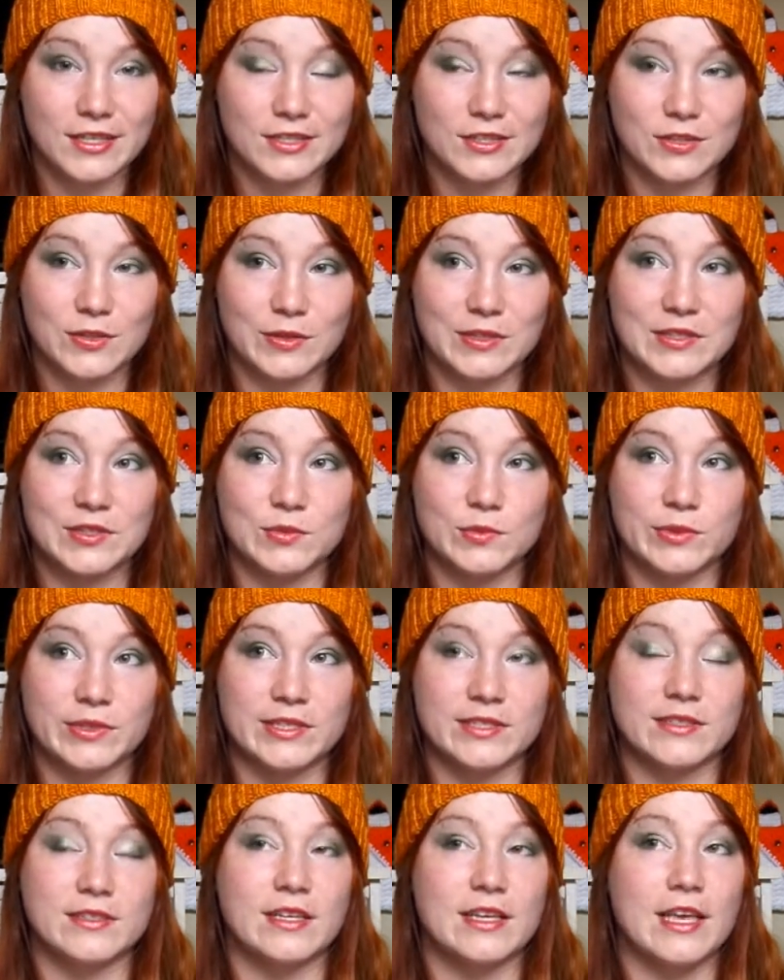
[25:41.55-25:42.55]
So this
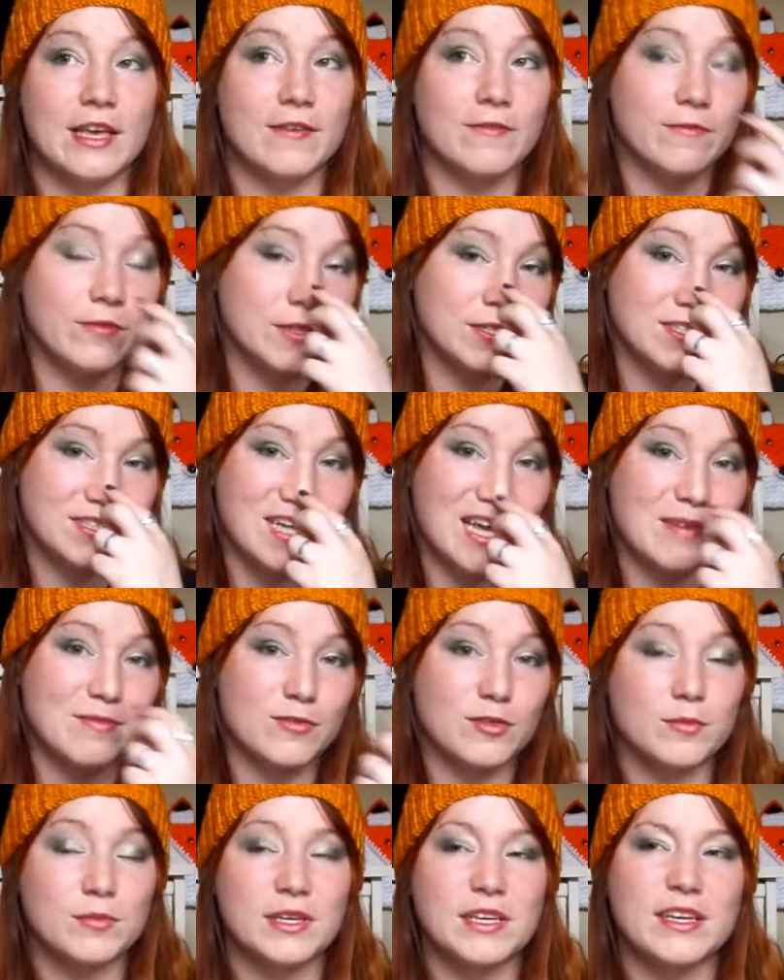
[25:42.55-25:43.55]
was a first time
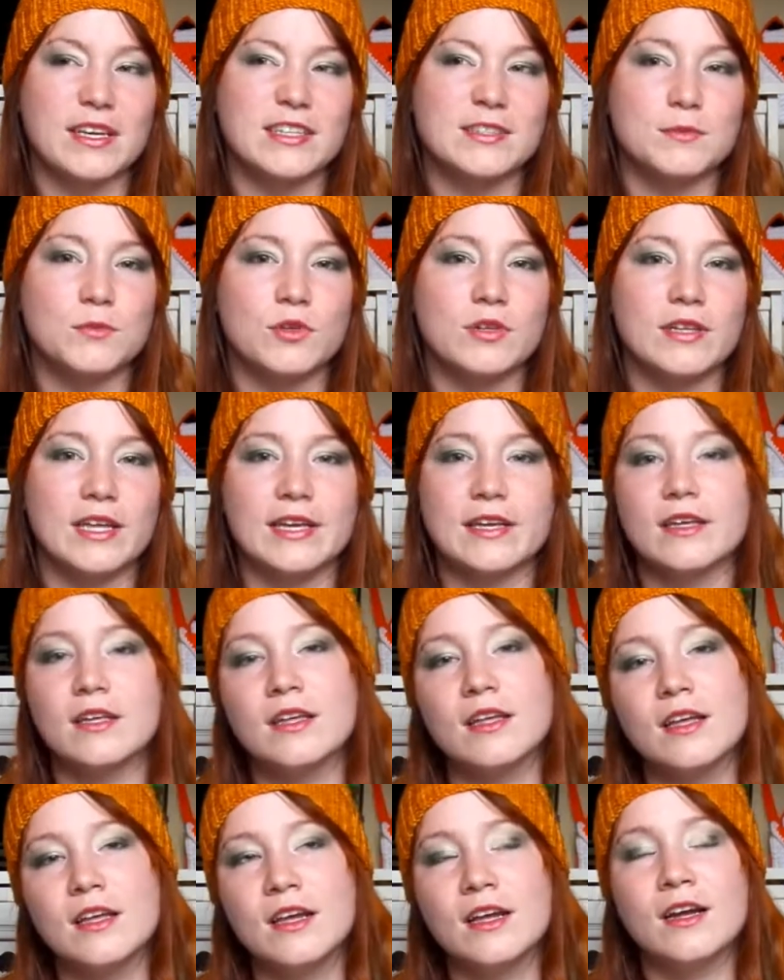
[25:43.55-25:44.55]
for me. It's more like
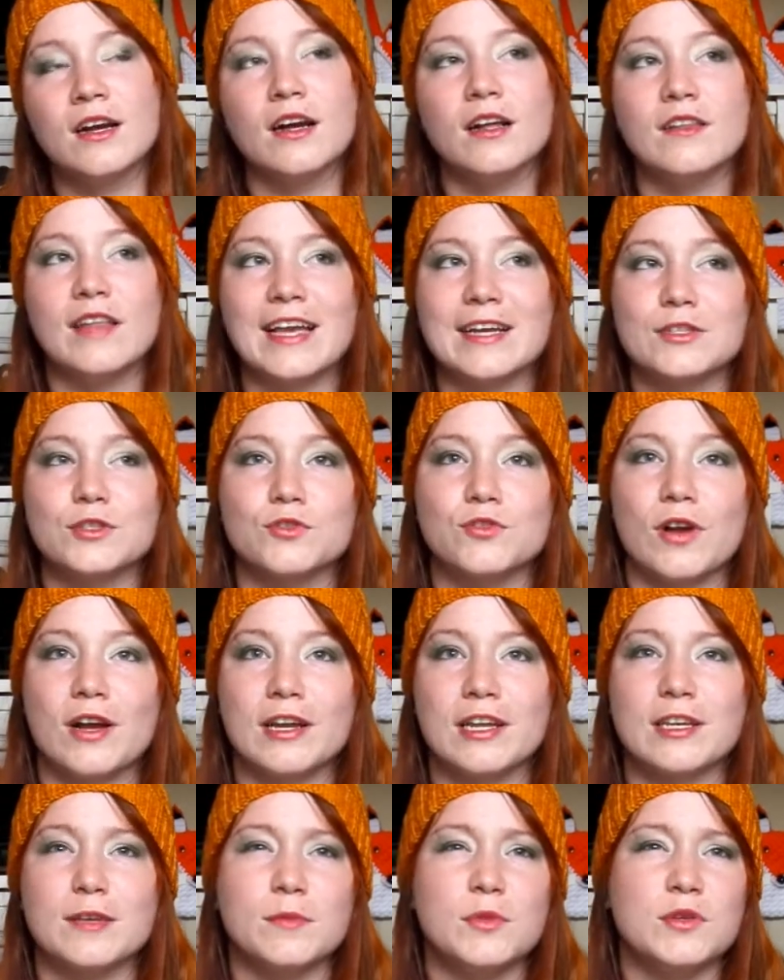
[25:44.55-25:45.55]

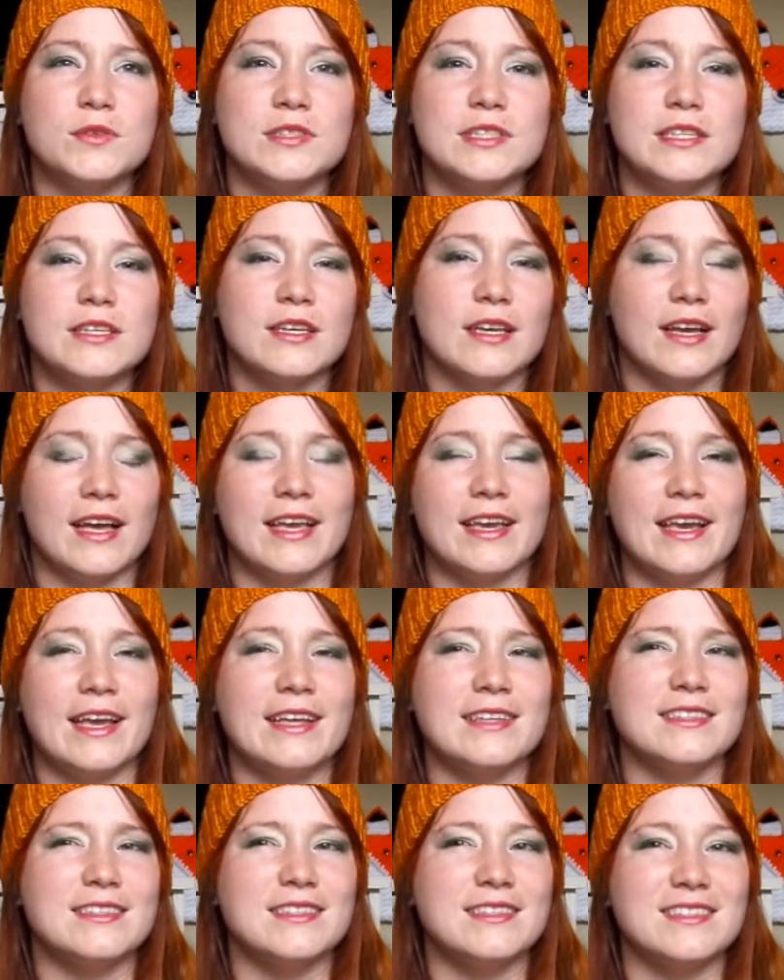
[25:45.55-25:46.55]
electronic music, I
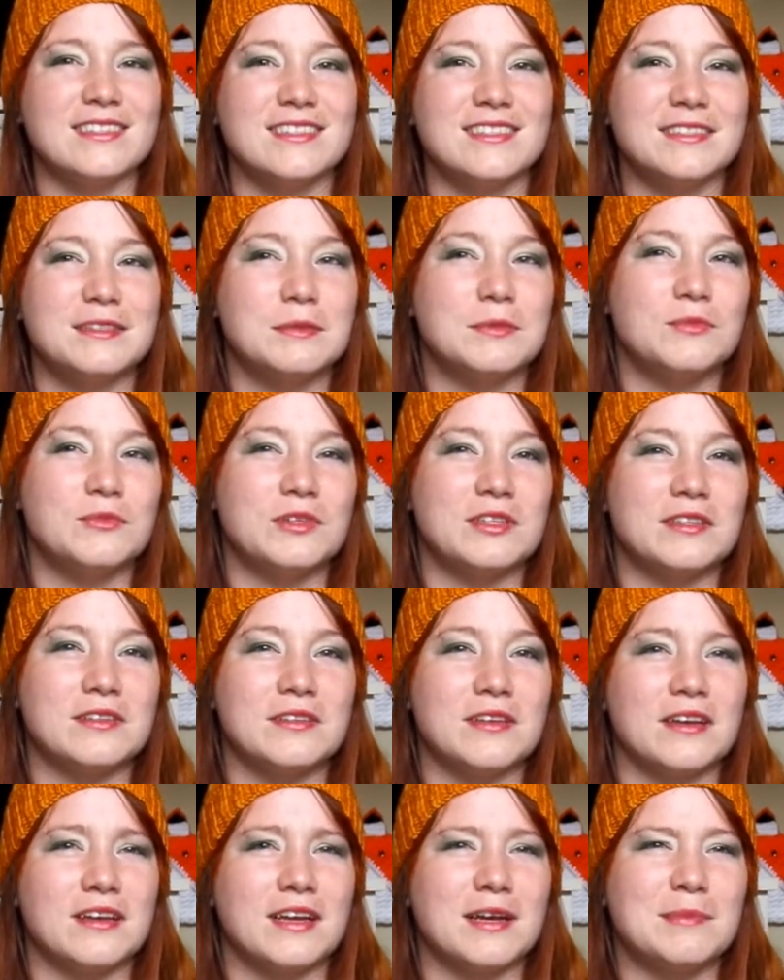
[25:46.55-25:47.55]
guess,
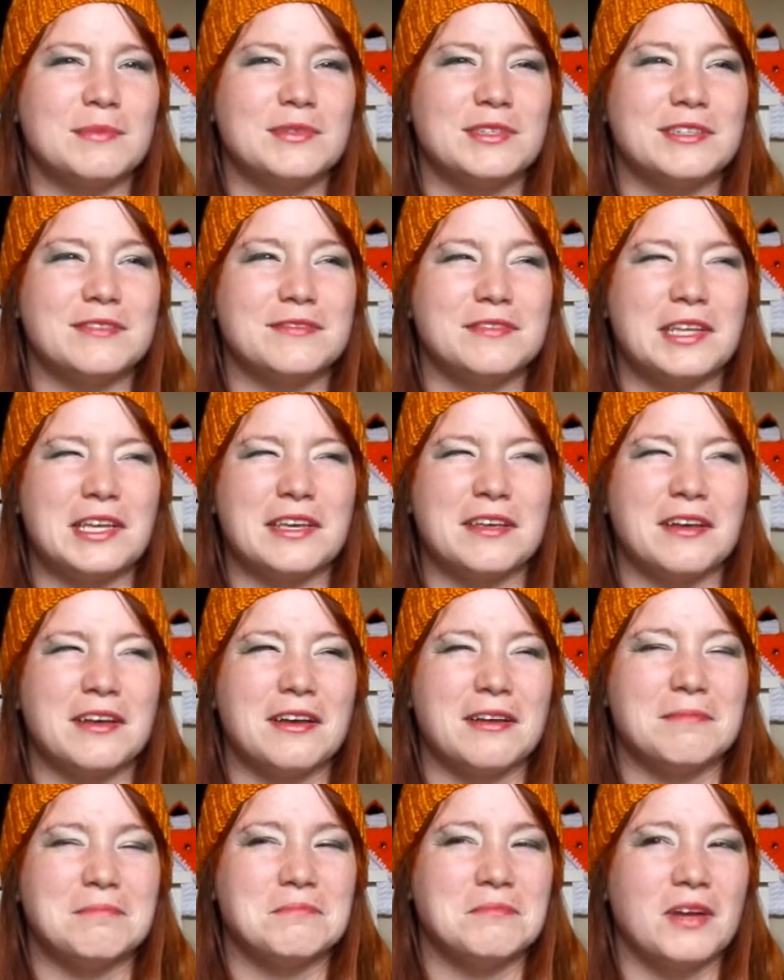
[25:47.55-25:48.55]
with a couple of like
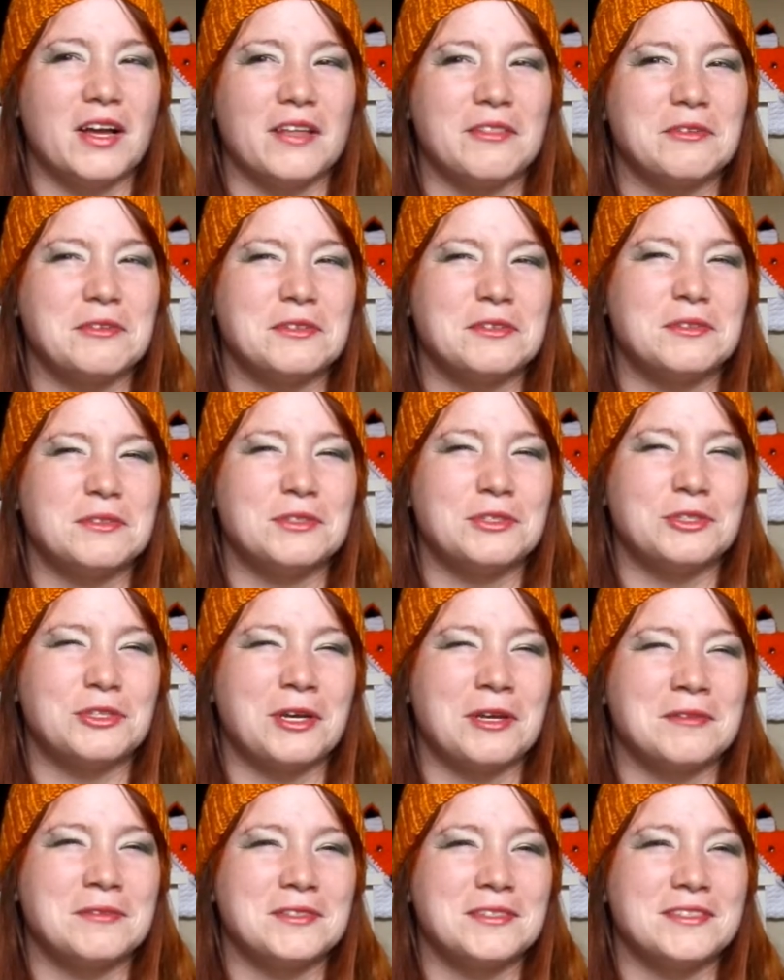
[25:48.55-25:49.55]
other
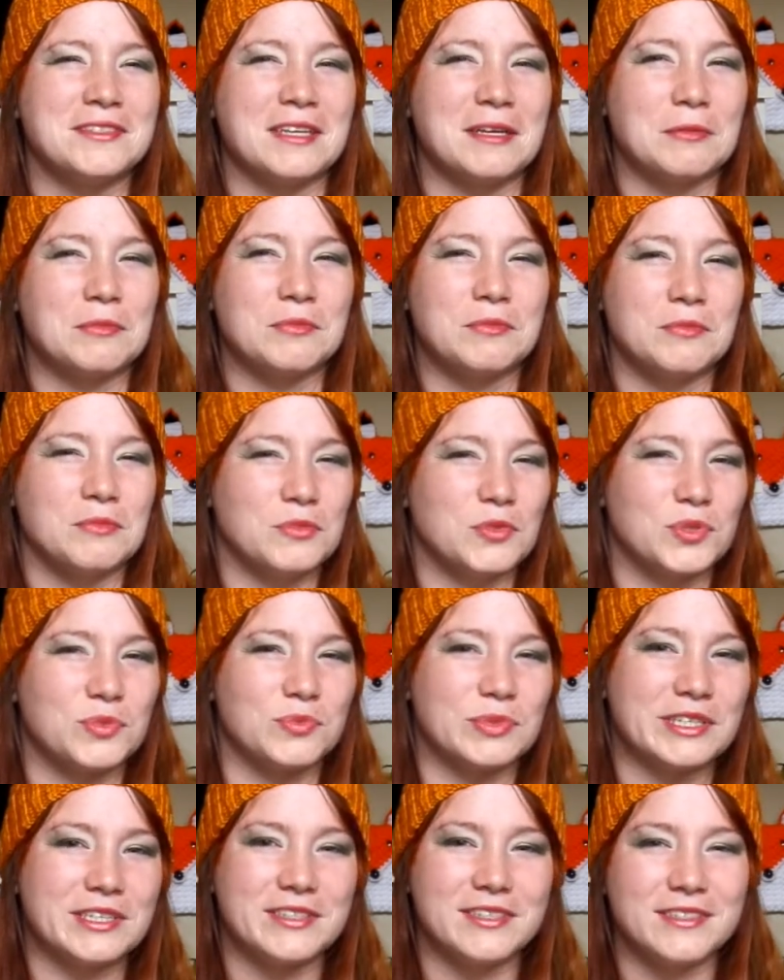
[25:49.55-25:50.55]
genres that were
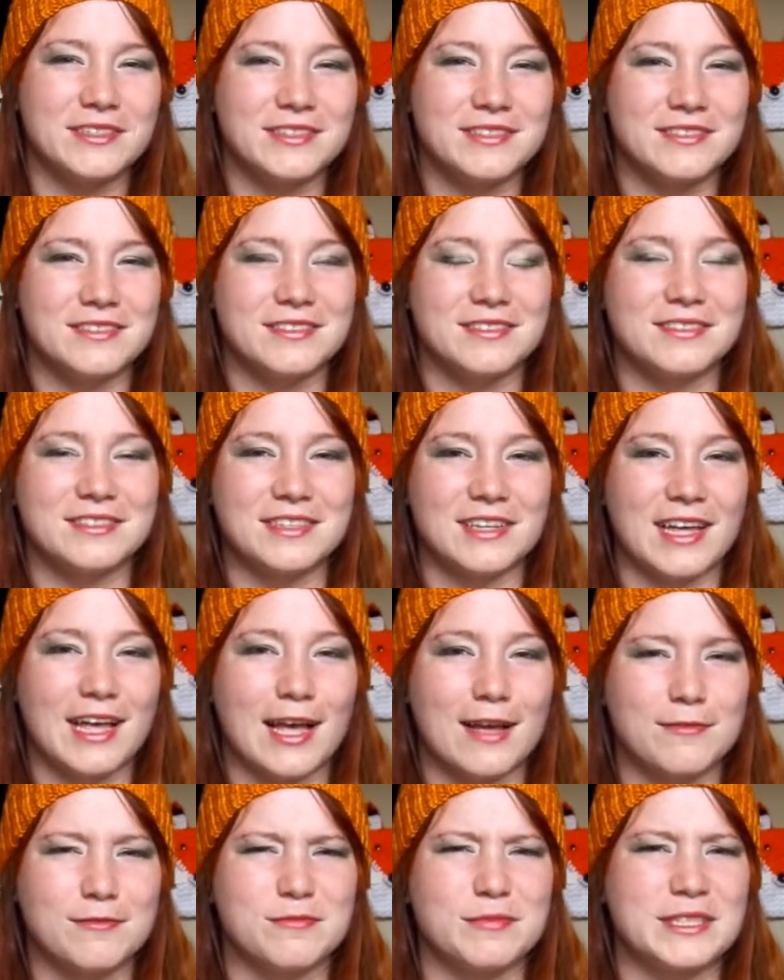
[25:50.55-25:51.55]
weird to
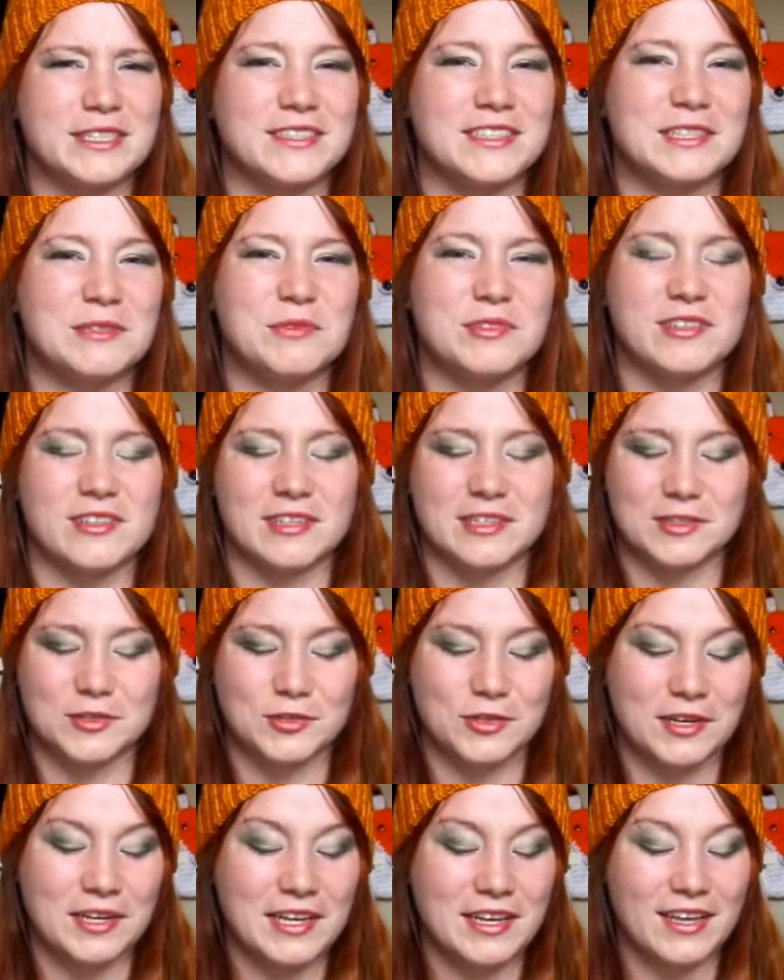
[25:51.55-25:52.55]
have mixed in with
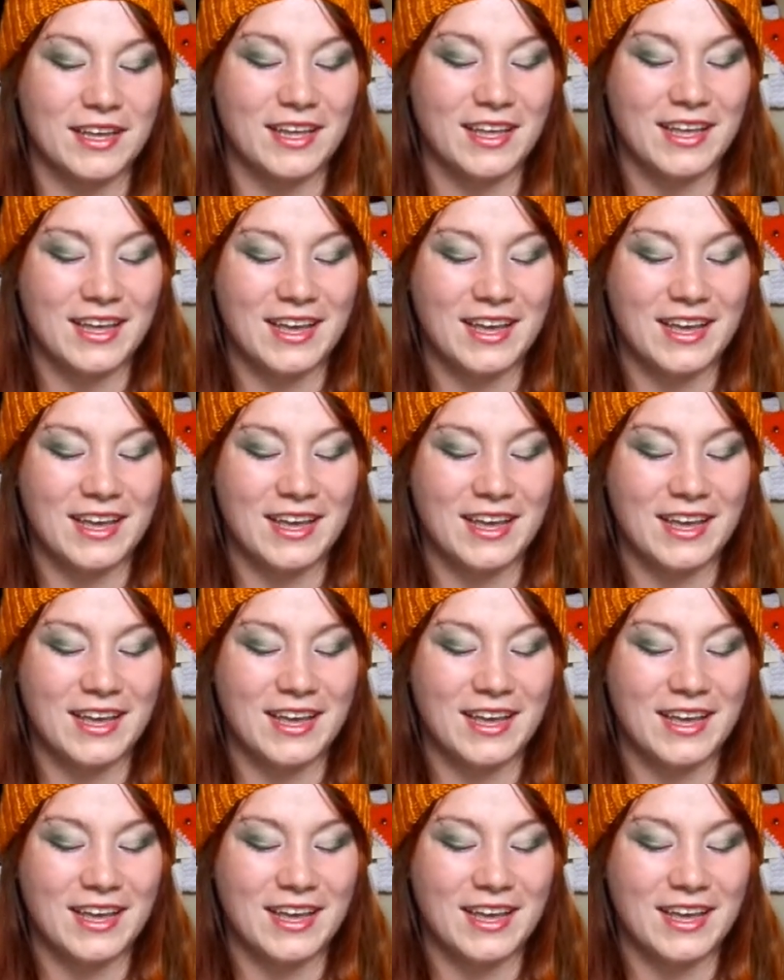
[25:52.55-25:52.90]
electronic.